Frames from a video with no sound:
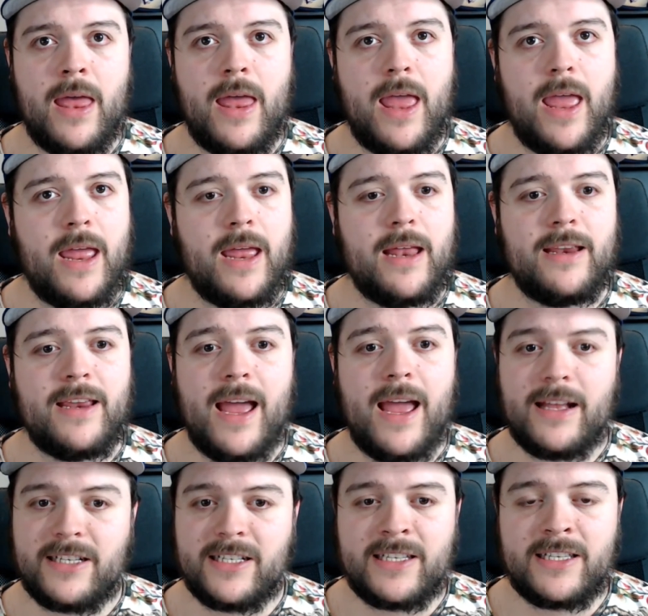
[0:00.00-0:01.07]
And
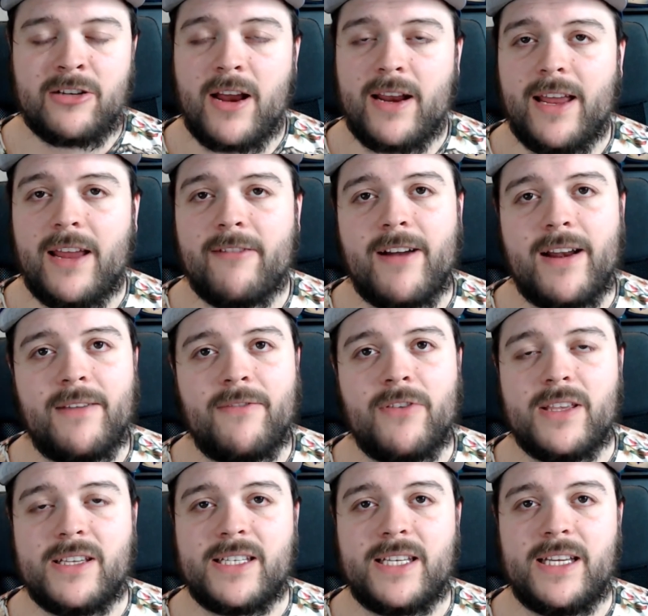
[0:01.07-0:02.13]
yeah, just trying to get ready for
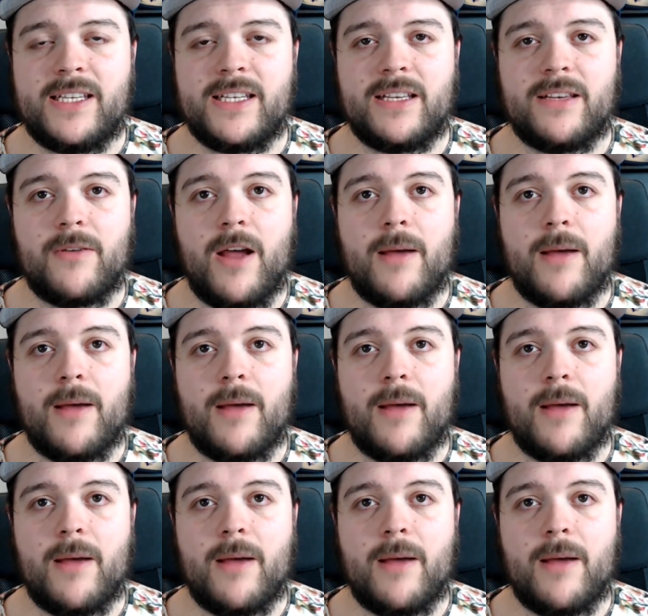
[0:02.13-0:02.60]
the season.